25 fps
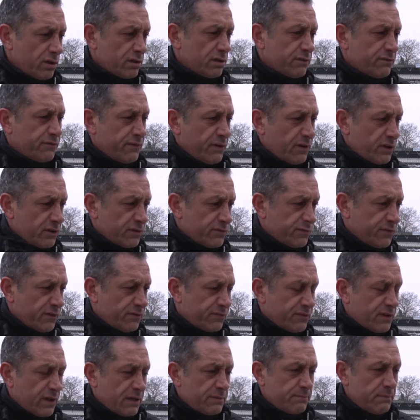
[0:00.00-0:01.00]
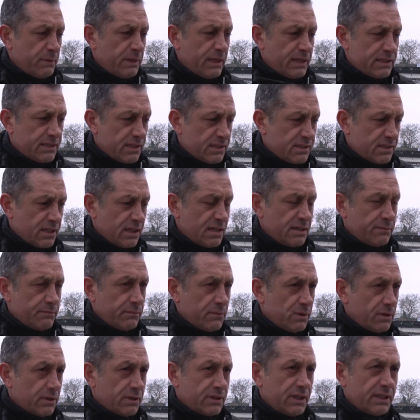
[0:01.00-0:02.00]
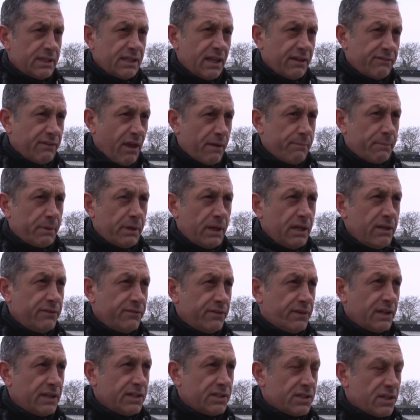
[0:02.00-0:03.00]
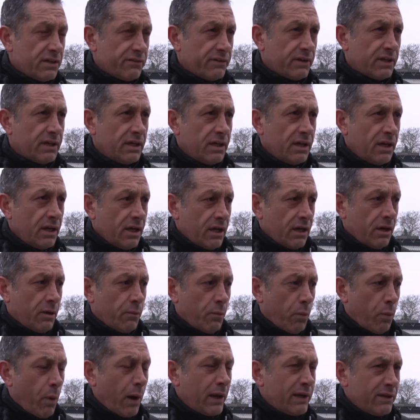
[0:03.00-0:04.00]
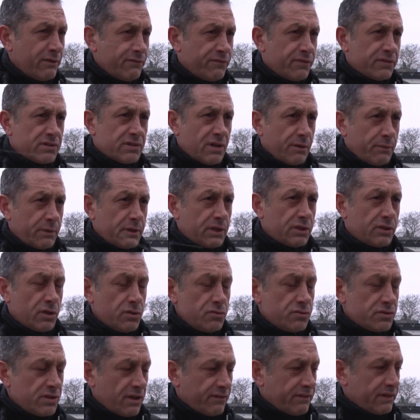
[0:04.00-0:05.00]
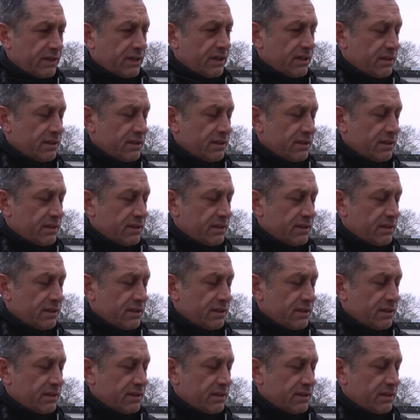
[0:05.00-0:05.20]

the first 15 minutes, a team that didn't have that belief in each other and waiting for someone to do something.